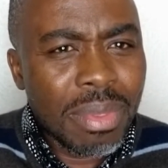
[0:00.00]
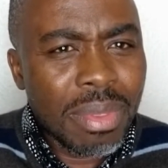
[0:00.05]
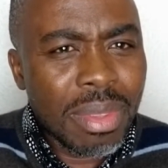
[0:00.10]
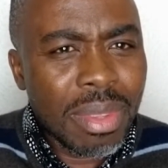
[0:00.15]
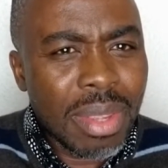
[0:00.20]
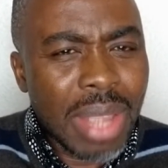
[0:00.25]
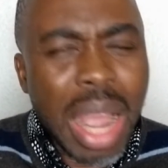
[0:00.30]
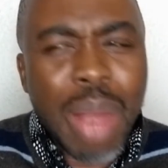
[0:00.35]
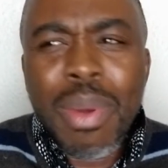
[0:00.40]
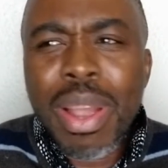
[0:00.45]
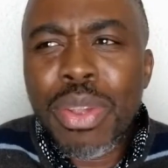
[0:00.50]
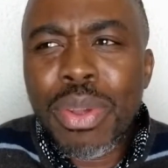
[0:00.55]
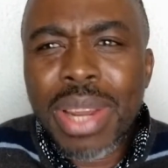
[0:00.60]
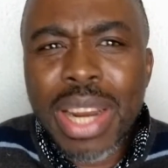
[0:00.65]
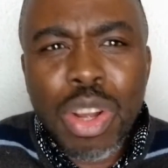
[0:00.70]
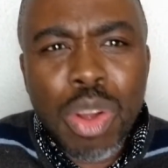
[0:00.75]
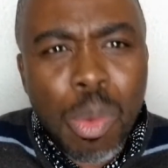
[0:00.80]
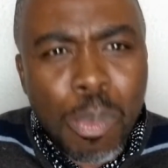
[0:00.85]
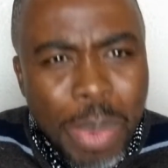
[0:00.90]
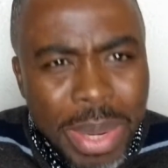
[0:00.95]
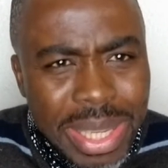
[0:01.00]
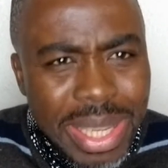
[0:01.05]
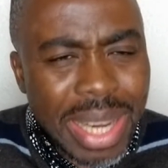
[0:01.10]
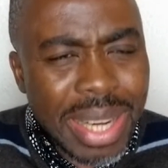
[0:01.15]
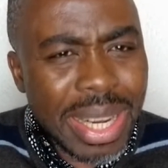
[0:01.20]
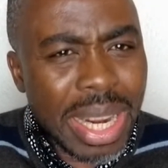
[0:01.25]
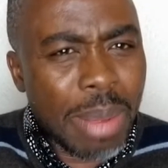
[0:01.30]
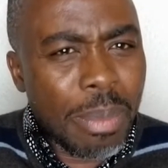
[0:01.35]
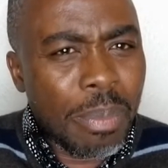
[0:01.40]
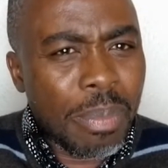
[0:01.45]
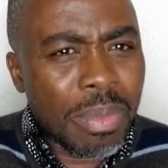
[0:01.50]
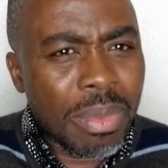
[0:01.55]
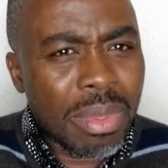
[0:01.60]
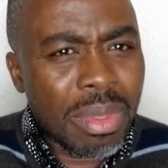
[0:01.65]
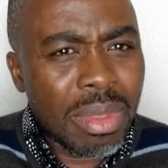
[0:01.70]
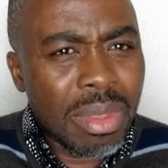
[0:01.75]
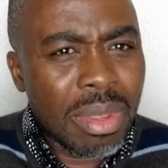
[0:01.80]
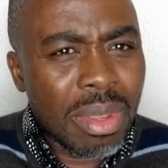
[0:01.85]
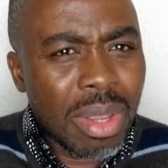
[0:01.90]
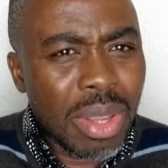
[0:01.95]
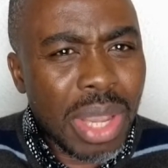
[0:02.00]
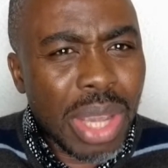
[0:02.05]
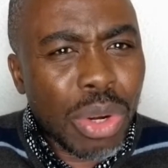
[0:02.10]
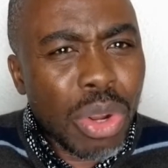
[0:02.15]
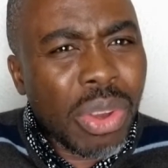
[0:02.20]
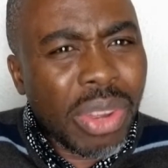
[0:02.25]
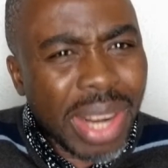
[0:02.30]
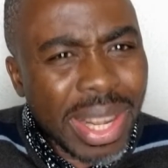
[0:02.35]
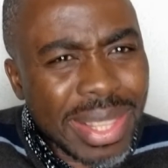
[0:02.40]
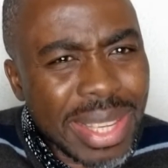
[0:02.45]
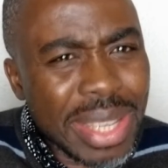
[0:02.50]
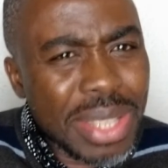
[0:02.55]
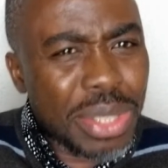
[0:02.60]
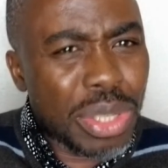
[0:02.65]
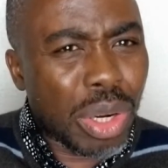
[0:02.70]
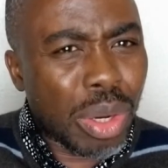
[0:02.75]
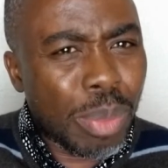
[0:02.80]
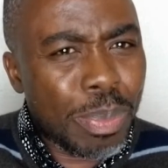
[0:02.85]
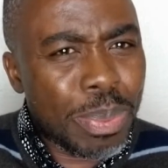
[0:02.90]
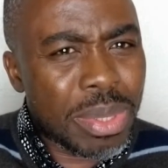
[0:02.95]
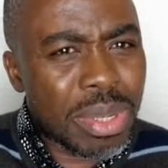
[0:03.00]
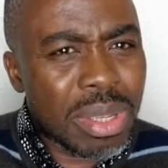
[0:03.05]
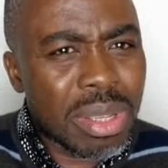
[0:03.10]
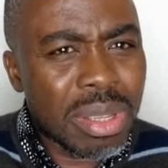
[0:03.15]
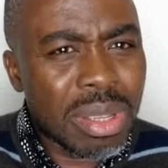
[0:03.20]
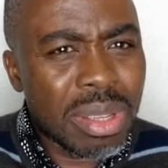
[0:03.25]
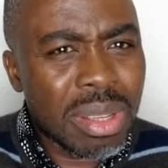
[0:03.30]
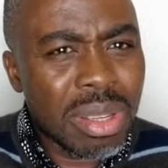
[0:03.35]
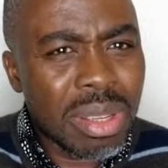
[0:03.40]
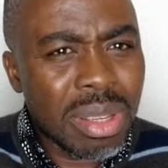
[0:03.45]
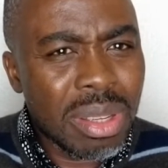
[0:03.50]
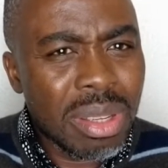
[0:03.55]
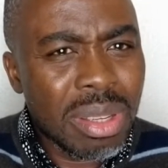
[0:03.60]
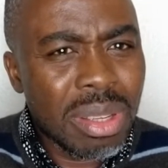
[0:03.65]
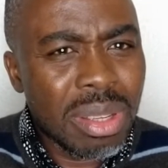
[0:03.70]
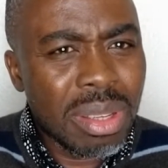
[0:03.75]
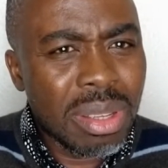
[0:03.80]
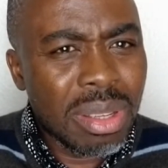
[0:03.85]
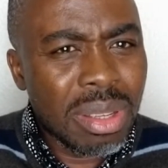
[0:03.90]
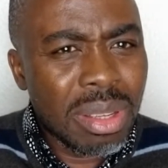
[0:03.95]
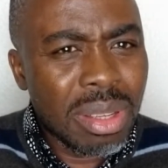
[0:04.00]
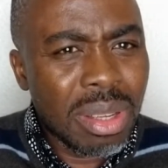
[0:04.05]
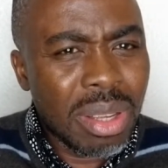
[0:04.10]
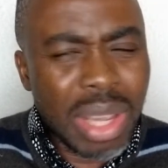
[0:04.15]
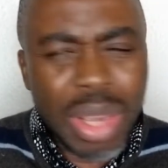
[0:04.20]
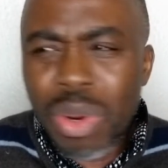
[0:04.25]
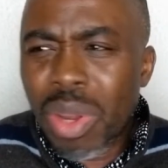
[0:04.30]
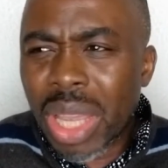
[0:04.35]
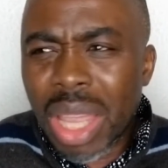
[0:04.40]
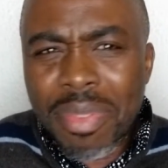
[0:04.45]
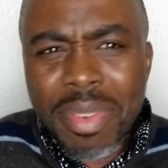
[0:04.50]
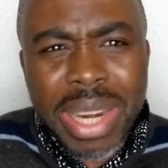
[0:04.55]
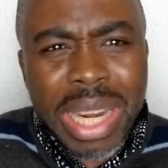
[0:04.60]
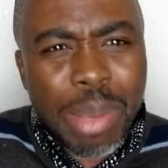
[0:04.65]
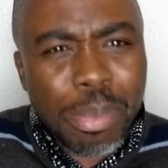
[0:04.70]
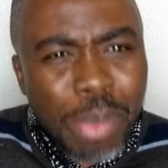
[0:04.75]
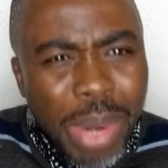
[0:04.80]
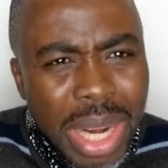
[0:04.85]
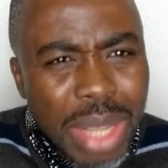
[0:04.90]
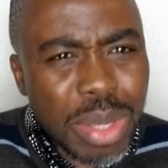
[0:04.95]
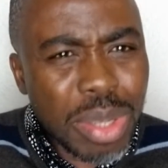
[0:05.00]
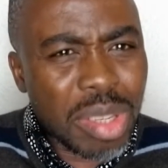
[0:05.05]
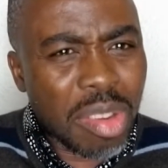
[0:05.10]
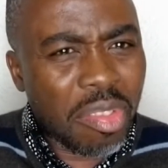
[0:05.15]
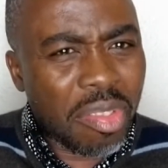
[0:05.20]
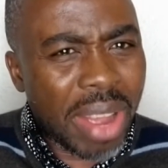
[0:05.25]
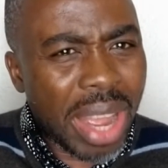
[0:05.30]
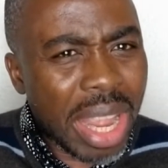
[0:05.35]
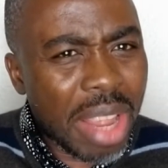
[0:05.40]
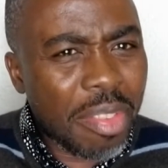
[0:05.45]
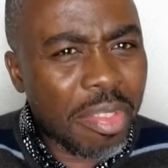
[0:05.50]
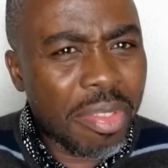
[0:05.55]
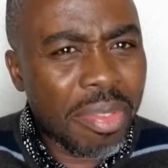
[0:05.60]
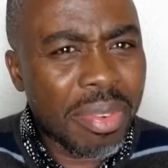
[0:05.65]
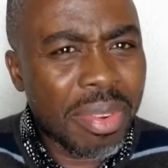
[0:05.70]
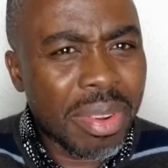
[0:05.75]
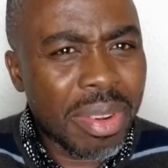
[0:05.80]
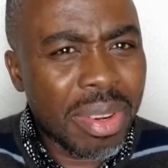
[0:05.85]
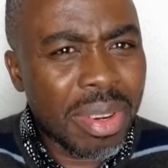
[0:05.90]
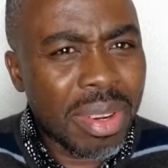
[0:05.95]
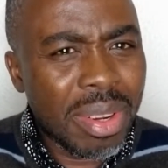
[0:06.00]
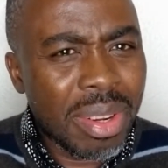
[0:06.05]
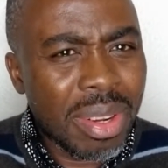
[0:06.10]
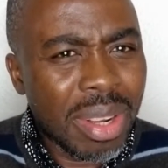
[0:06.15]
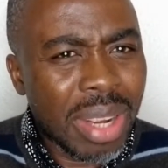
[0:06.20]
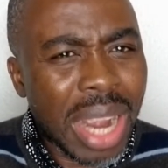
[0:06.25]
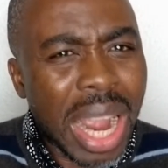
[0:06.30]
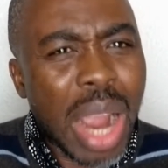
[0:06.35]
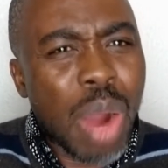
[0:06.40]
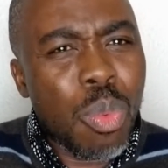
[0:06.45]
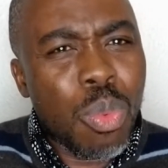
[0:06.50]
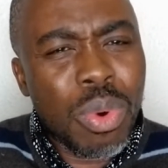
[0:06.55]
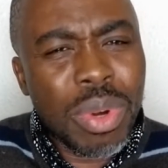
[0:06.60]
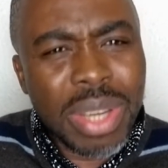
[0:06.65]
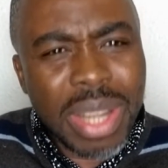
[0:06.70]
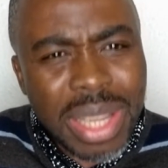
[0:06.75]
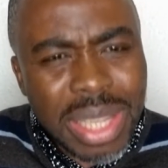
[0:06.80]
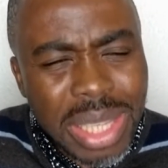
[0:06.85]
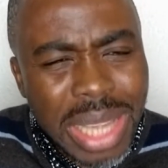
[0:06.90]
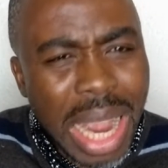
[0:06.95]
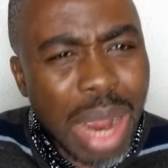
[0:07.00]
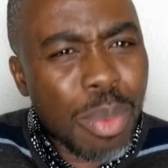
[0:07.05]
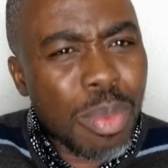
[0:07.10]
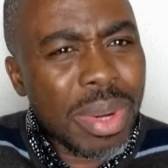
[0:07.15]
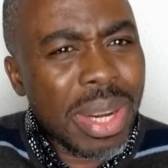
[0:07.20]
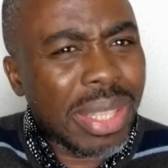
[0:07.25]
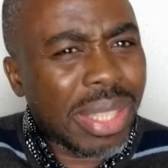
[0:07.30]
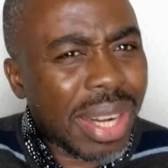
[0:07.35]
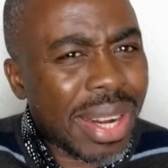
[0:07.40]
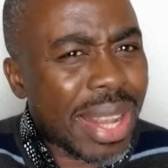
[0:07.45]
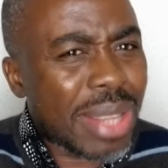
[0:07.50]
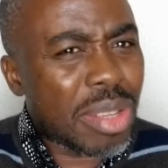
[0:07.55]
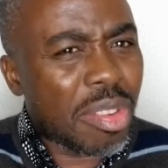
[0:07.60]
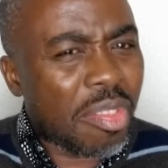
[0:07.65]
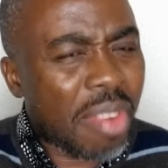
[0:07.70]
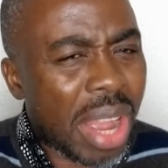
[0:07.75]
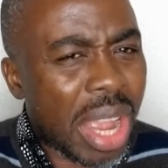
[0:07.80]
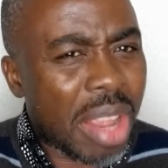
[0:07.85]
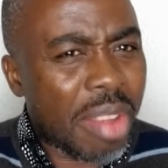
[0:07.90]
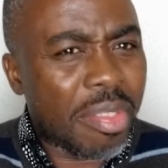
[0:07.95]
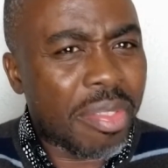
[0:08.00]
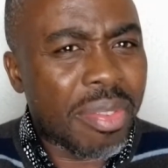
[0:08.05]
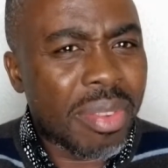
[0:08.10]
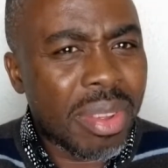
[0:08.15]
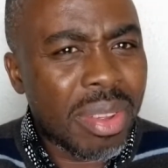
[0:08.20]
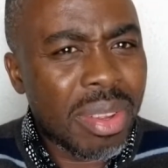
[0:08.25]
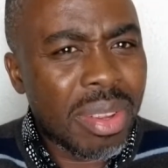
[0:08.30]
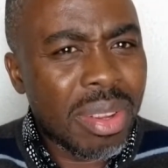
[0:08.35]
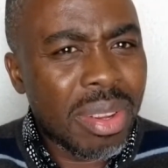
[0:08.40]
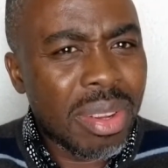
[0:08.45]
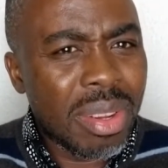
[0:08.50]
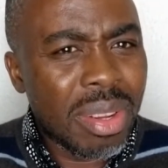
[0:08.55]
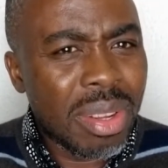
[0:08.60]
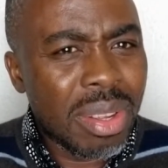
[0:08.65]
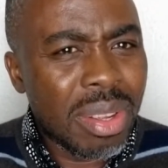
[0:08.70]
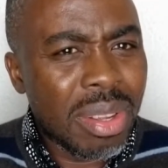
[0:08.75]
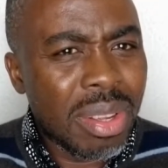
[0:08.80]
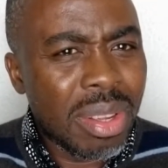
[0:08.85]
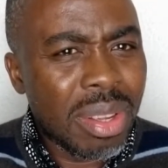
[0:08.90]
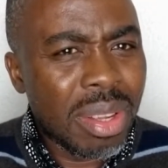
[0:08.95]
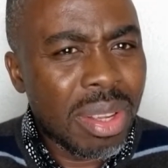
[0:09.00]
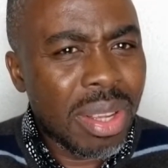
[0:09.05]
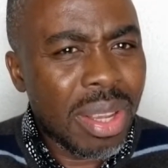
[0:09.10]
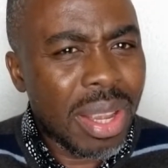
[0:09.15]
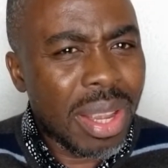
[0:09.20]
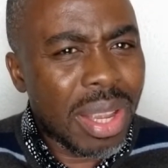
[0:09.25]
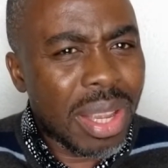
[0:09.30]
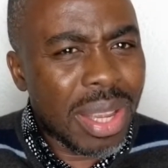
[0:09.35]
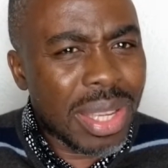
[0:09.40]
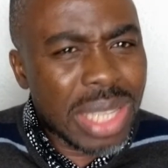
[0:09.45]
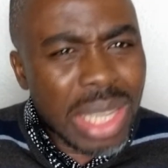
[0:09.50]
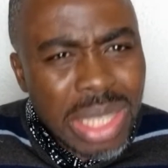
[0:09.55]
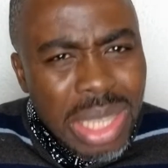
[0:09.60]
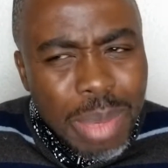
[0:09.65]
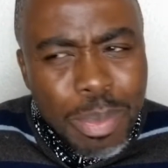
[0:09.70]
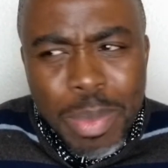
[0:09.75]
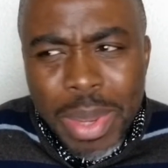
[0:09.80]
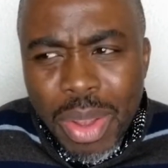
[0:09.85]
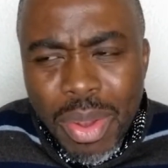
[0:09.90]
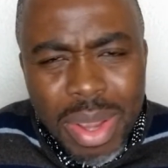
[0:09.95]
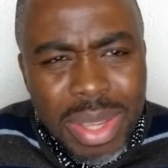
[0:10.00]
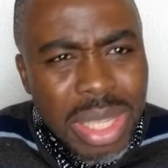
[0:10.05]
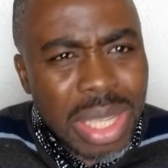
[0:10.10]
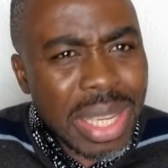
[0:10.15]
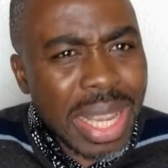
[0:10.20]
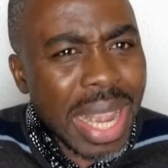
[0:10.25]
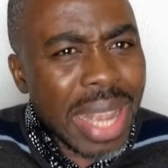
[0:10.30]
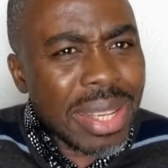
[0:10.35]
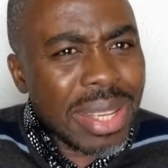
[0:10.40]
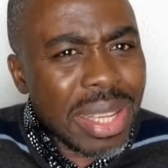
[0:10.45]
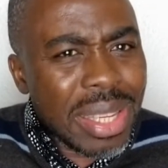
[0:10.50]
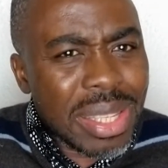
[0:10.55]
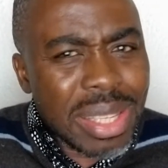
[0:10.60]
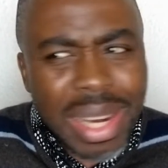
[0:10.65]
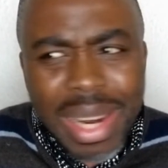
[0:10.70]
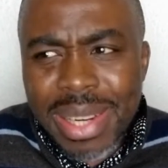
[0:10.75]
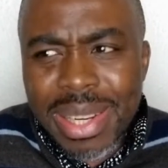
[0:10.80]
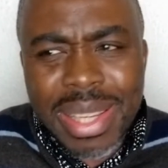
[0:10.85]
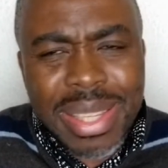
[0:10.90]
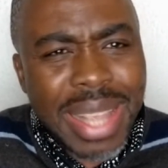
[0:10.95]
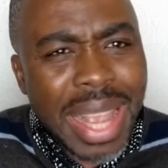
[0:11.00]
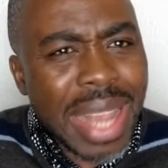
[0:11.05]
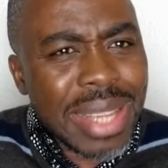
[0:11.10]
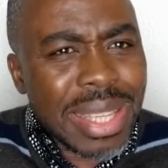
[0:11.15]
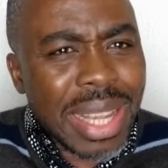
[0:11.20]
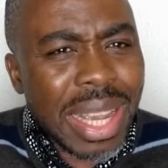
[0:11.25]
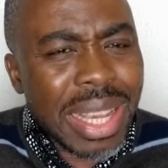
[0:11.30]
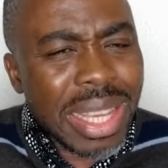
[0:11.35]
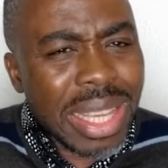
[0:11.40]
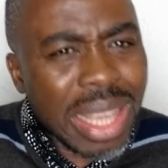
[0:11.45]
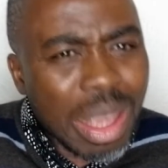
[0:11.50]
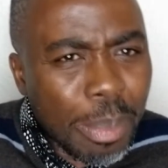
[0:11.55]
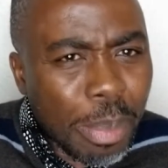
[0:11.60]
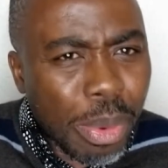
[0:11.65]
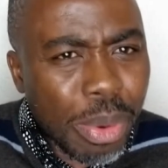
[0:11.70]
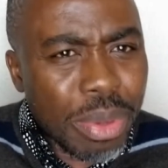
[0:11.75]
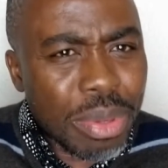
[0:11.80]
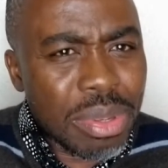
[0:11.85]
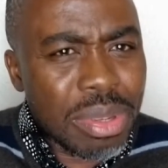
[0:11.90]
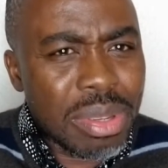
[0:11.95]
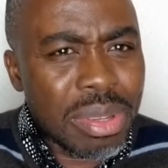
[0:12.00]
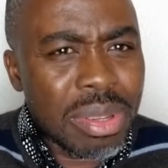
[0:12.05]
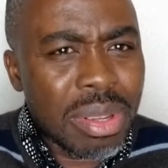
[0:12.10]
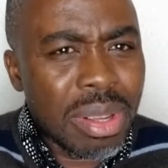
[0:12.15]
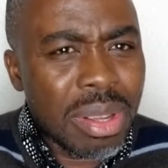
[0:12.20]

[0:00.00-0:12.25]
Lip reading: How are you going to compensate them? You're not creating jobs. You're not giving them money to survive. How would the trader survive? Is this it because these guys are Igbos?